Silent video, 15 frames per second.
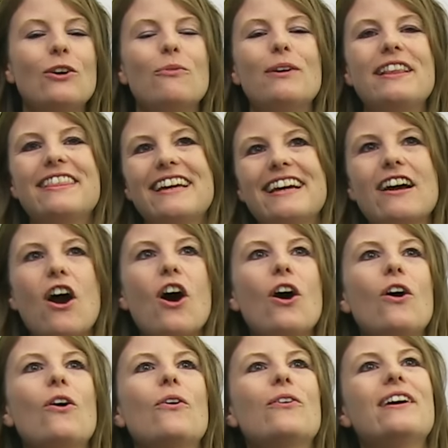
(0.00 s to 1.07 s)
We think,
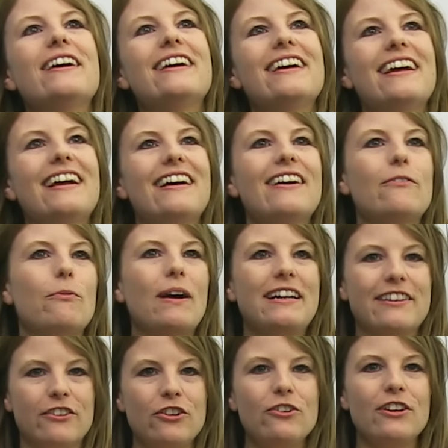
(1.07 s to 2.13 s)
oh, when
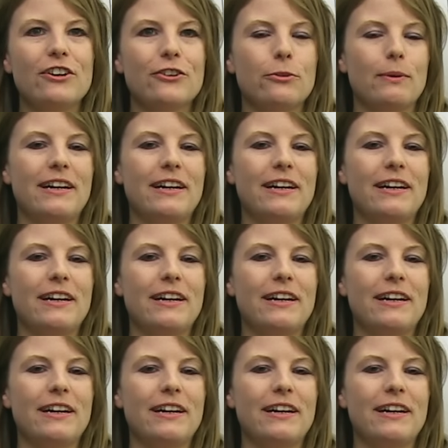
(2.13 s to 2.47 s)
it's New Year's,